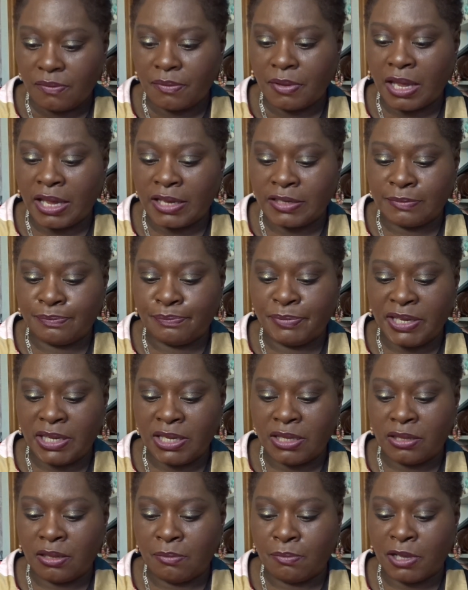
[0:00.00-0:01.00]
as
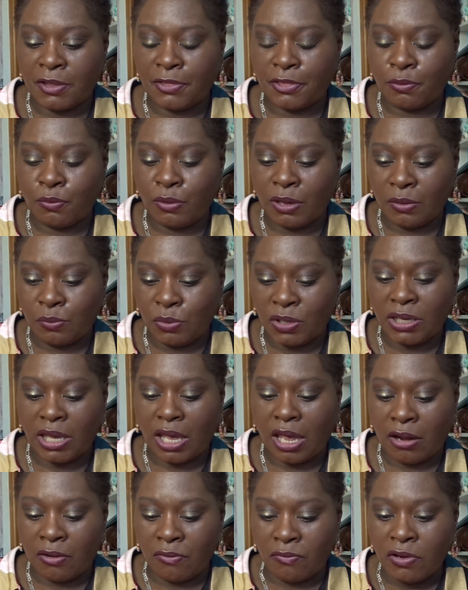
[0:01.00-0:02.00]
being the month where we
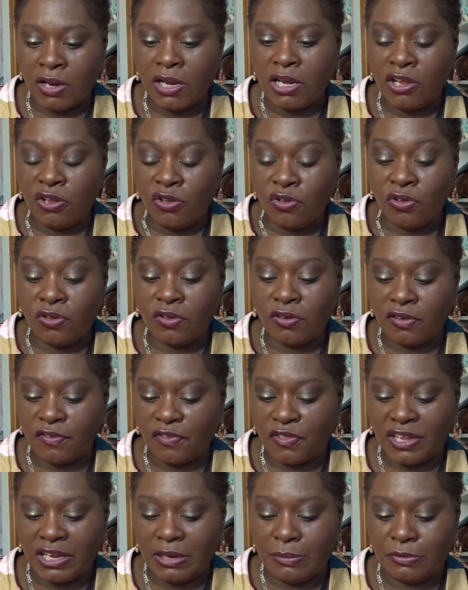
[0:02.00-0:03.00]
get a really good
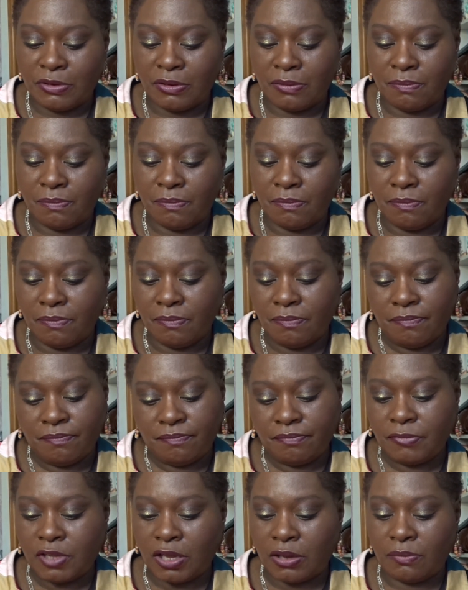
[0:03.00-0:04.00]
themed
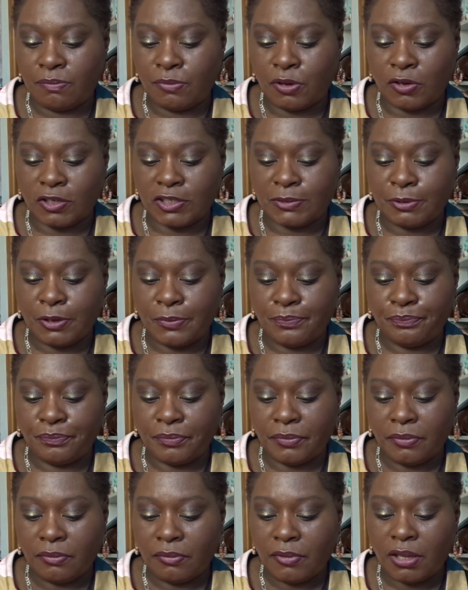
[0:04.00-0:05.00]
box, but
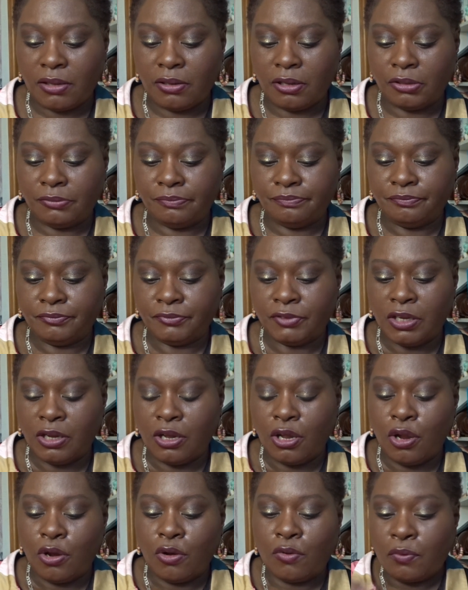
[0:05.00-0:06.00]
okay.
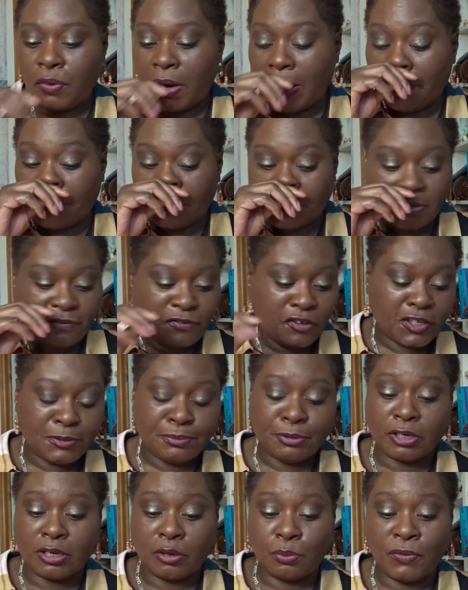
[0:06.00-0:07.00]
Right, so the first
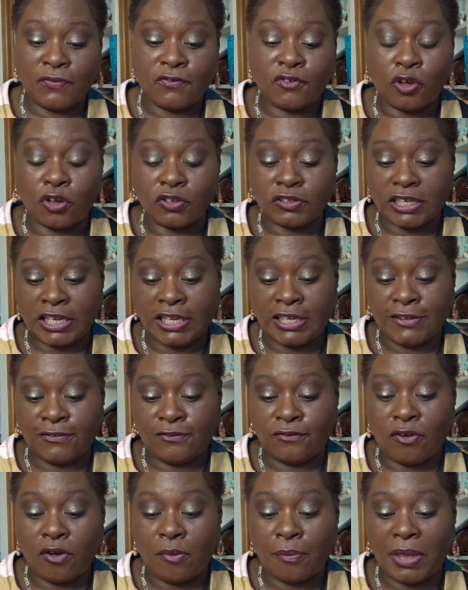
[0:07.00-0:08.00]
product we've got is
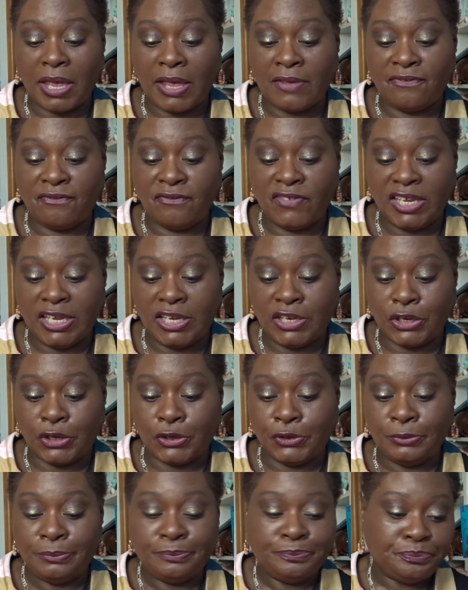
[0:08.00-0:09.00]
from
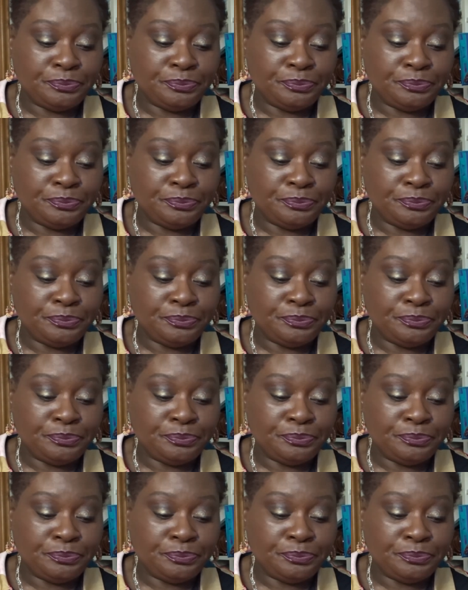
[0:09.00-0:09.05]
Aveeno,